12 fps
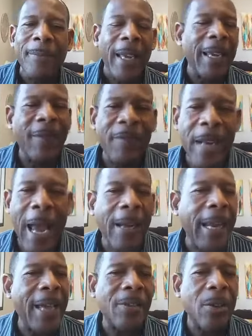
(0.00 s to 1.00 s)
And if
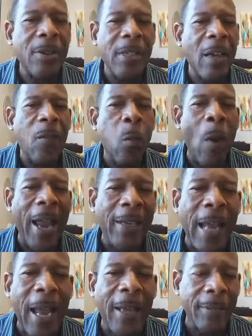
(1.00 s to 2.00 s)
not, ask yourself, why
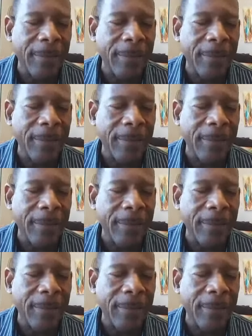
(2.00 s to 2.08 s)
not?